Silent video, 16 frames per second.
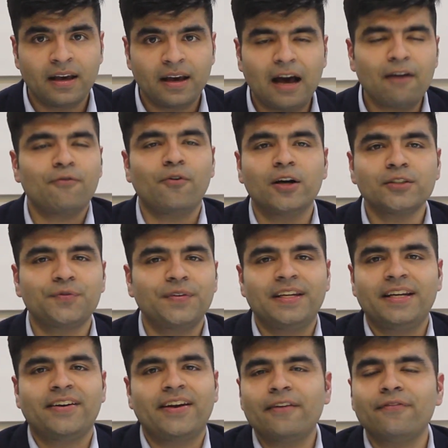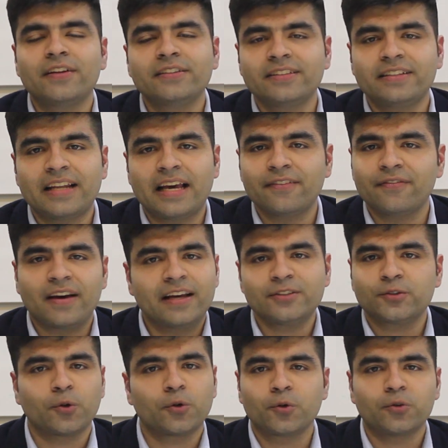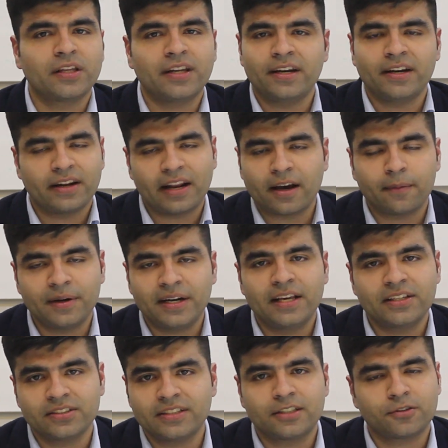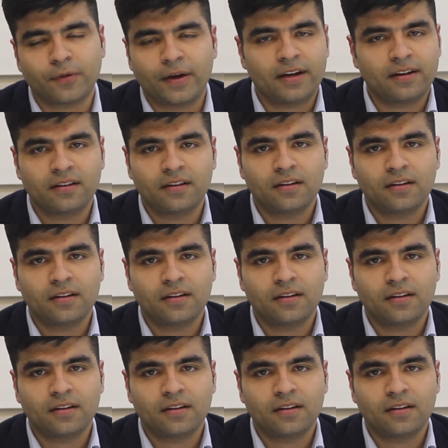Of course, we need reference in life, and so do they need a recommendation as well.